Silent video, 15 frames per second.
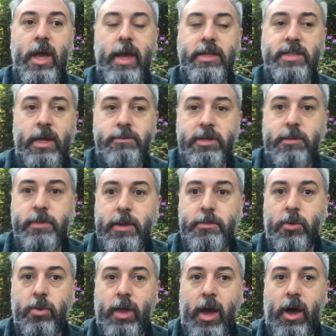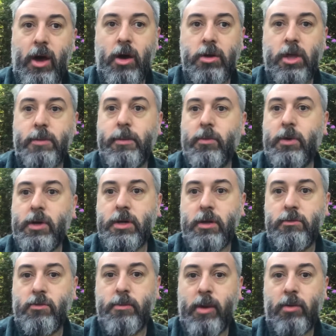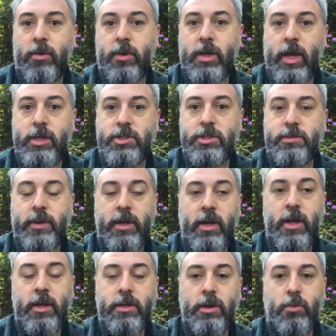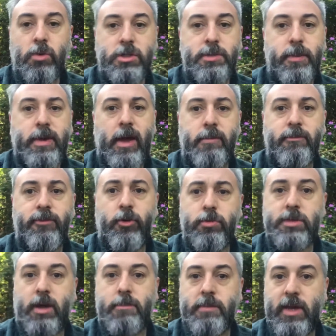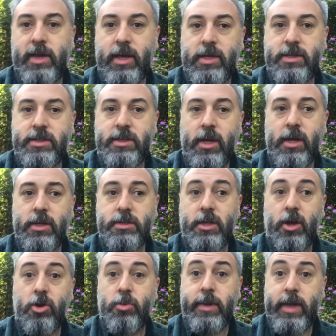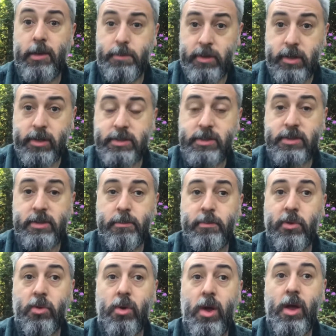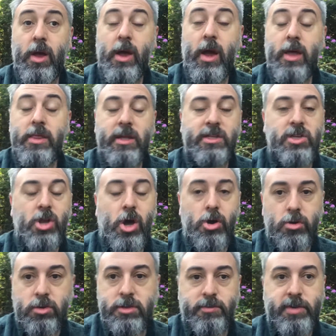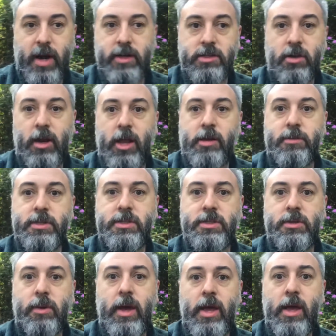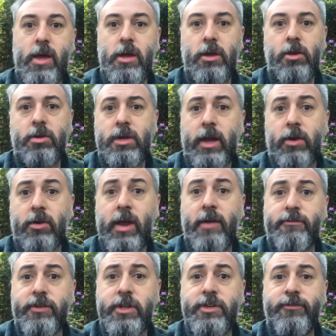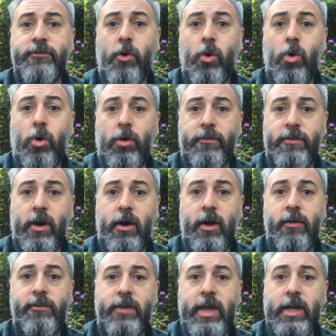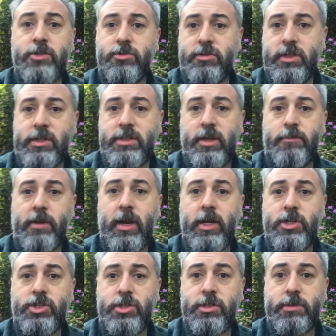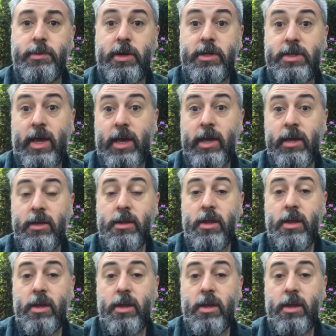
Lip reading: It's aimed at people that are going to be working in remote locations but don't want to become full-time medics, so we keep it nice and simple. There's loads of practical elements to it. You're looking at on average 4 or 5 casualty simulations per day,